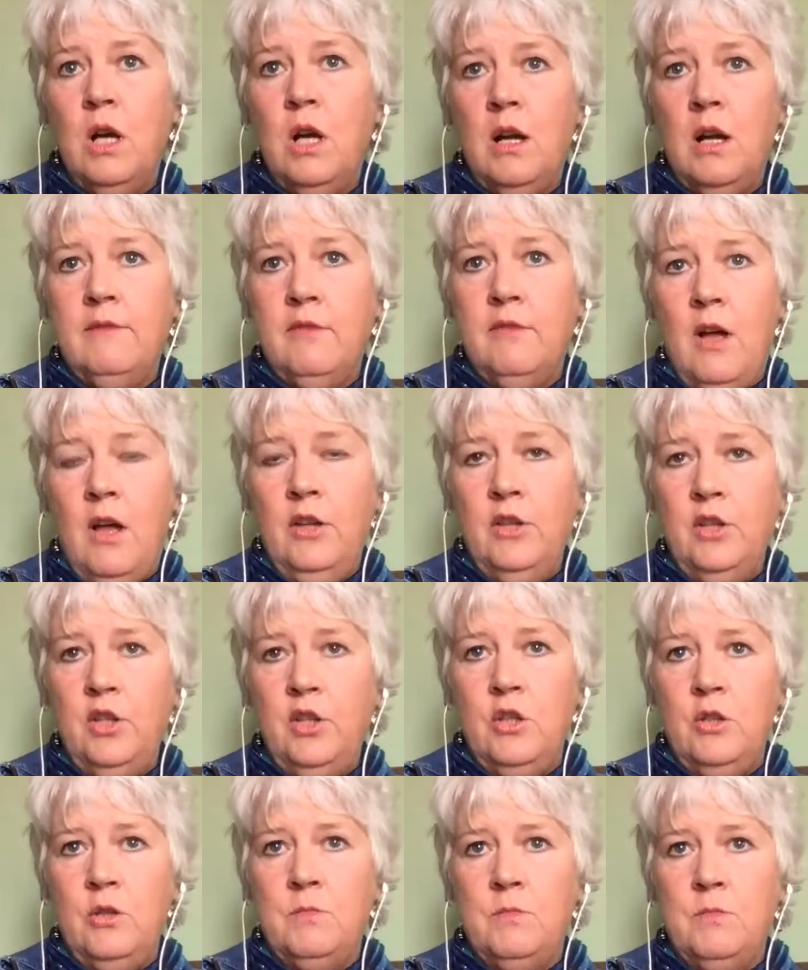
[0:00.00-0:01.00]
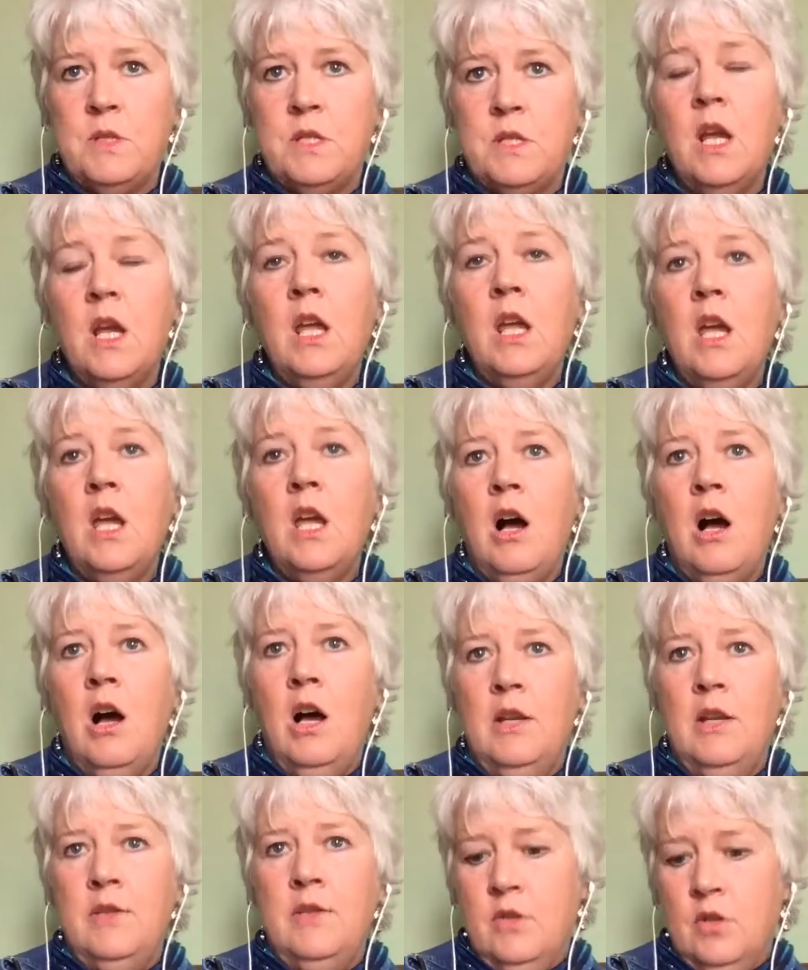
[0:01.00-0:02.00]
volumes
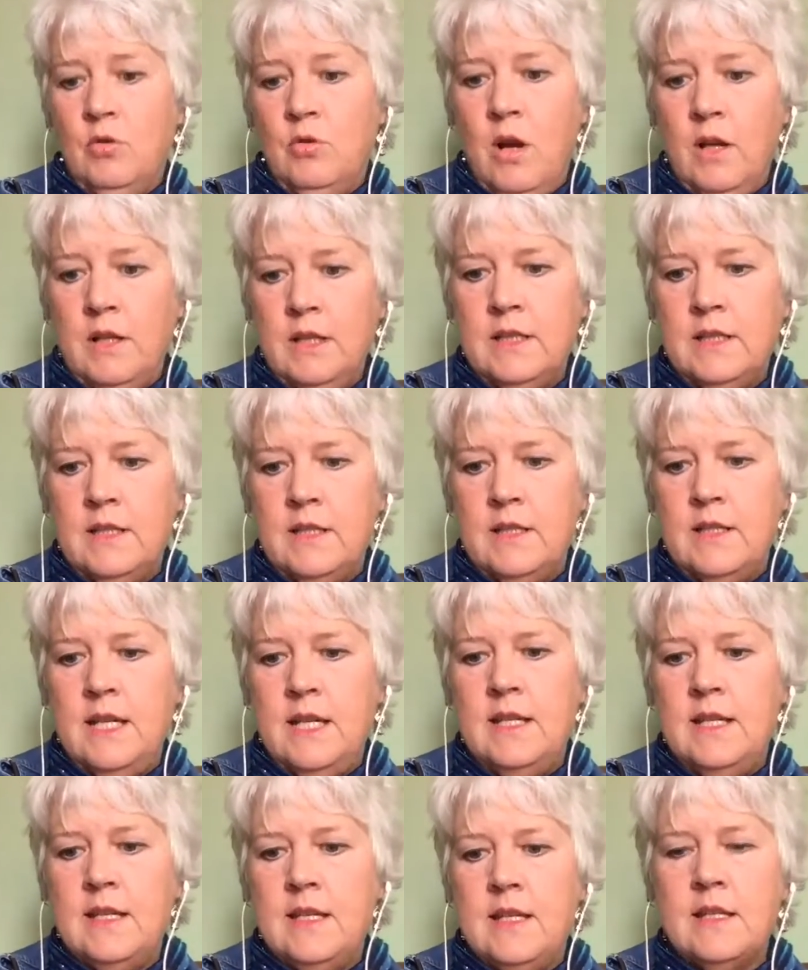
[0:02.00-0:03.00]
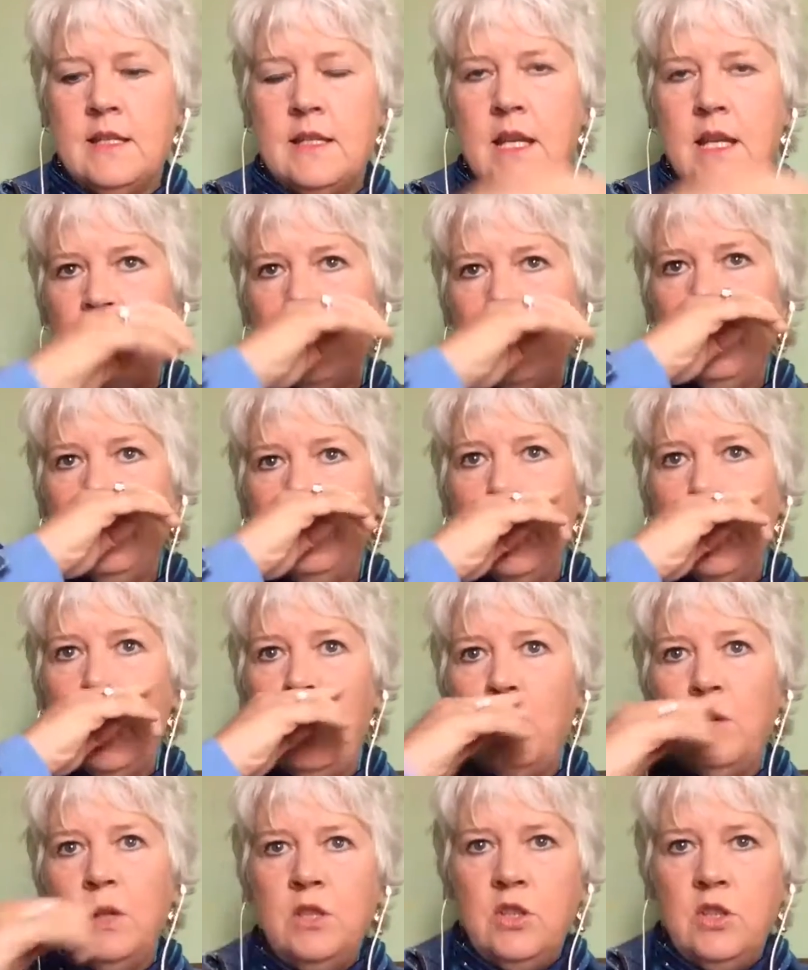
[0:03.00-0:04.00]
on the chronic diseases, as you
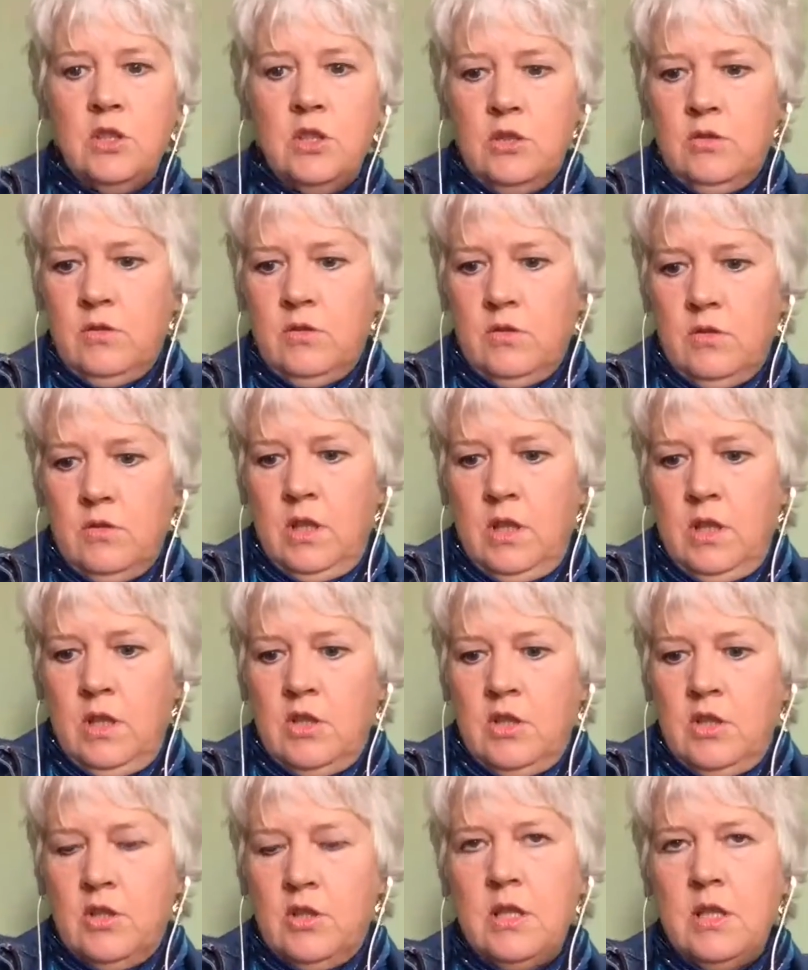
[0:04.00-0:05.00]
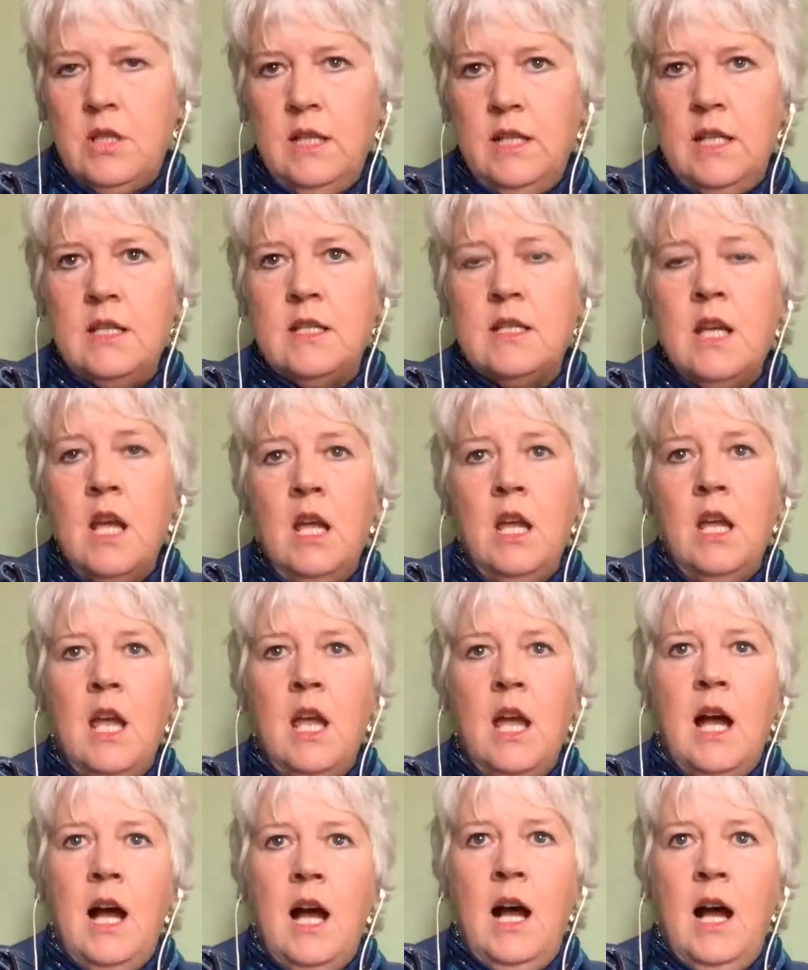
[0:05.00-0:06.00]
know, in your studies.
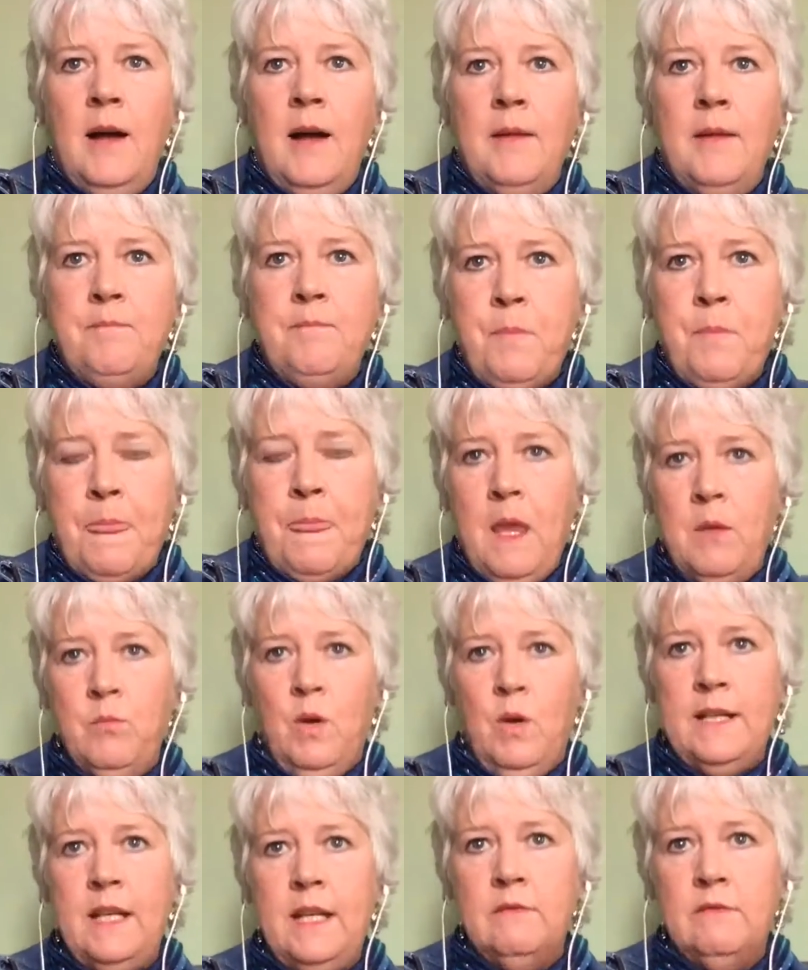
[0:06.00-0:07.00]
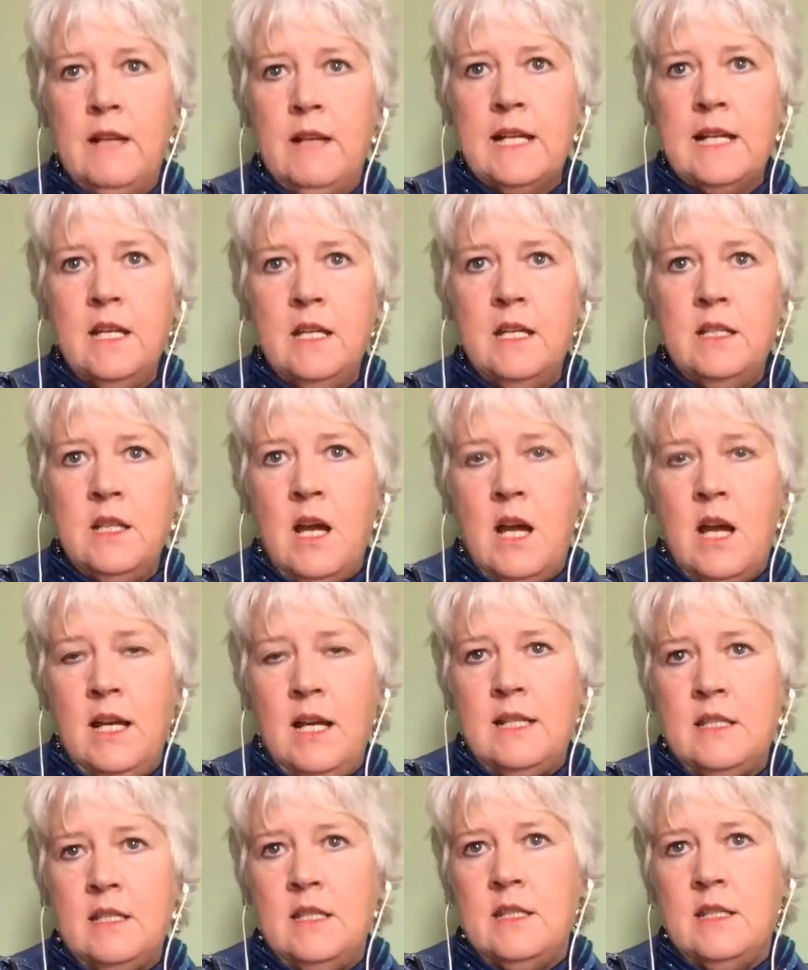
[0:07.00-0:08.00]
And what he
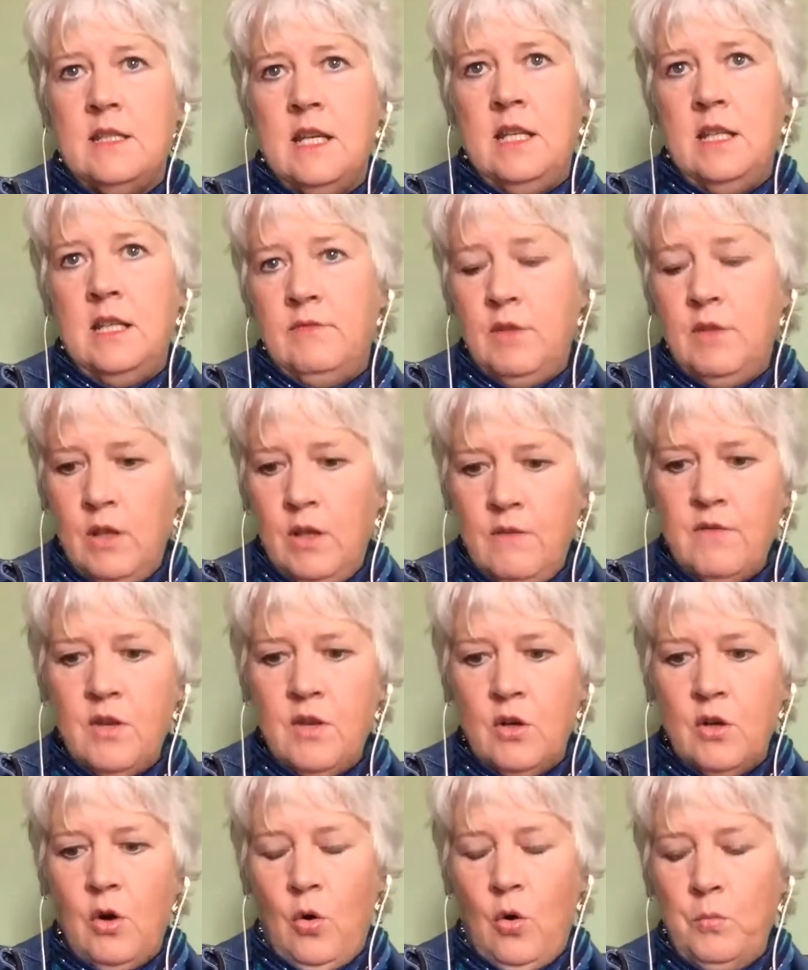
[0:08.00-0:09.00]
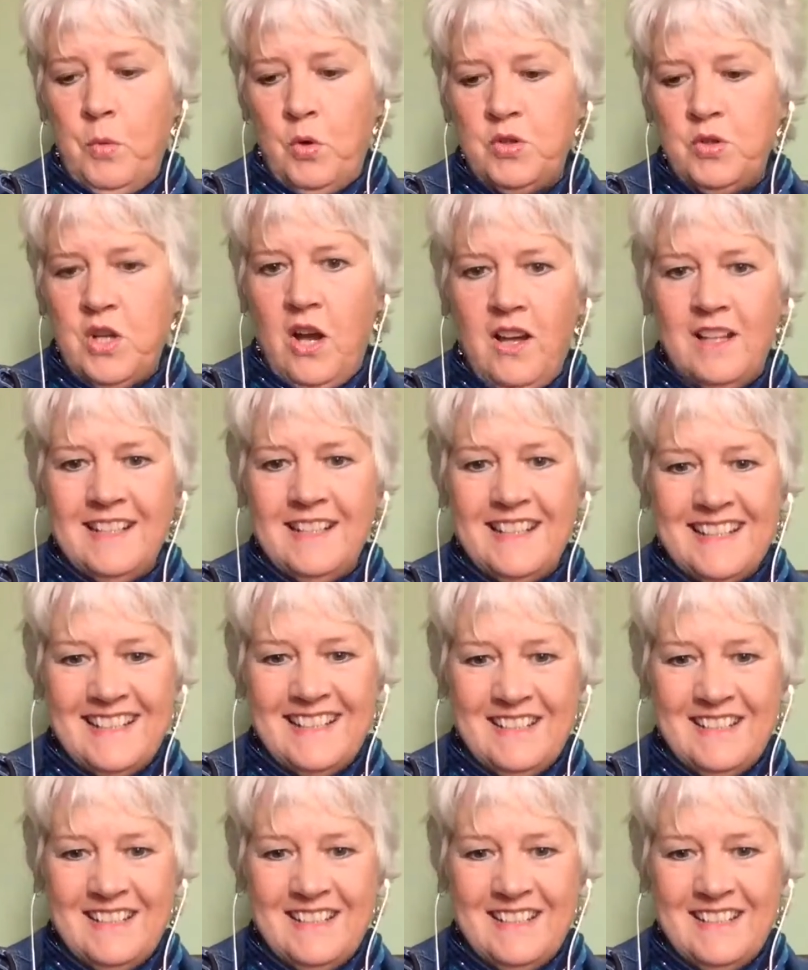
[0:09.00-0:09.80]
recognized is that if you give the homotonic